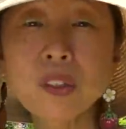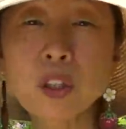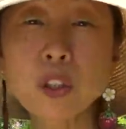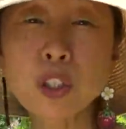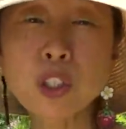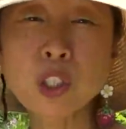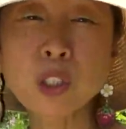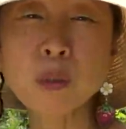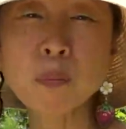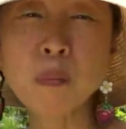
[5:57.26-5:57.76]
are
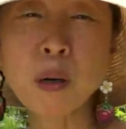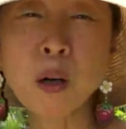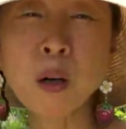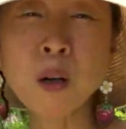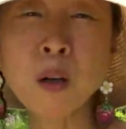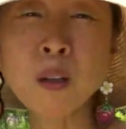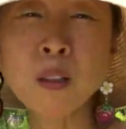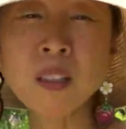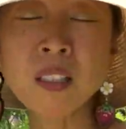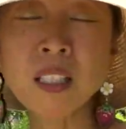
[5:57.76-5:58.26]

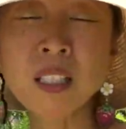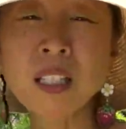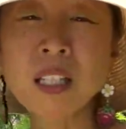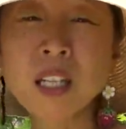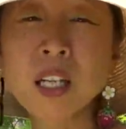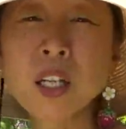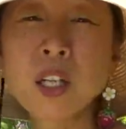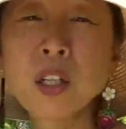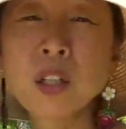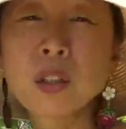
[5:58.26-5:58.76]
small,
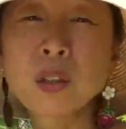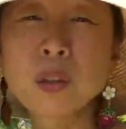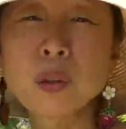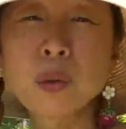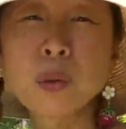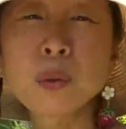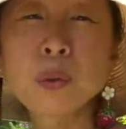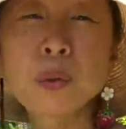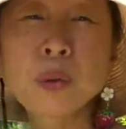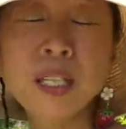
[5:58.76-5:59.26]

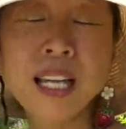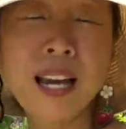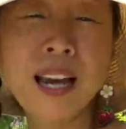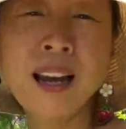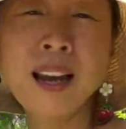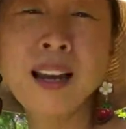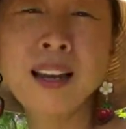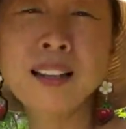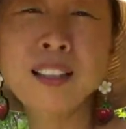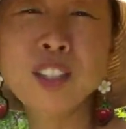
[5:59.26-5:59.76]
you
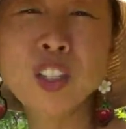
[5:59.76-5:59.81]
can